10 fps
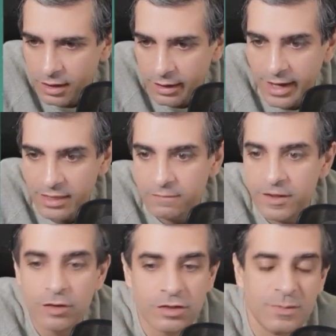Again, the
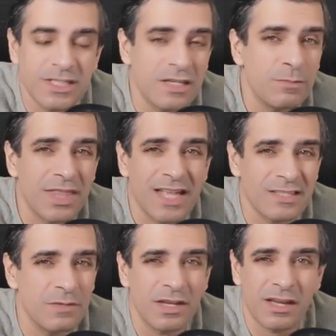video is missing, but
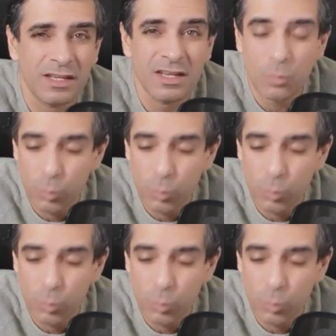that's something I can